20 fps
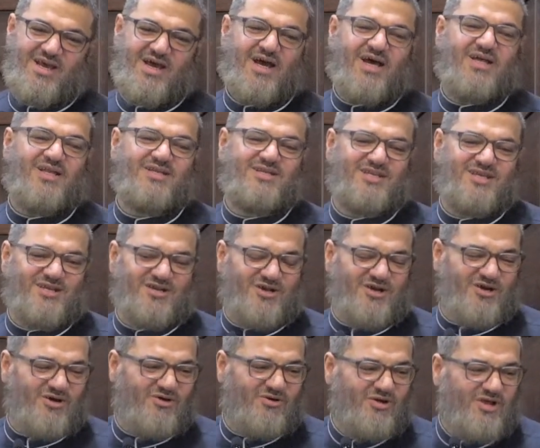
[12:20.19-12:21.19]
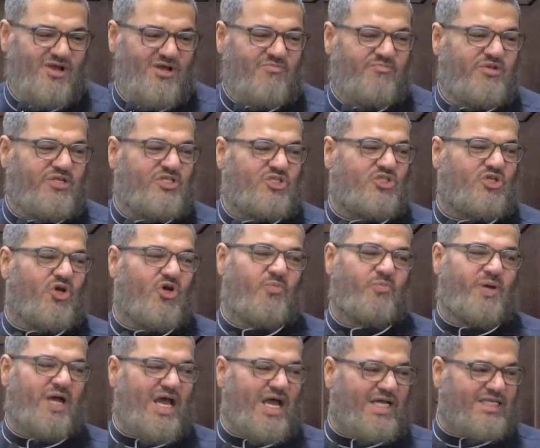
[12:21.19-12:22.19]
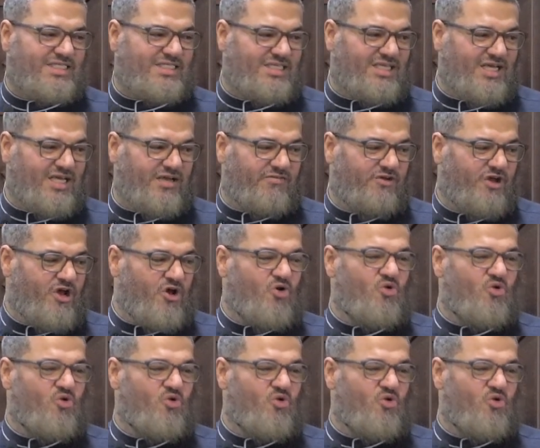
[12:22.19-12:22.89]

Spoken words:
and be so passive.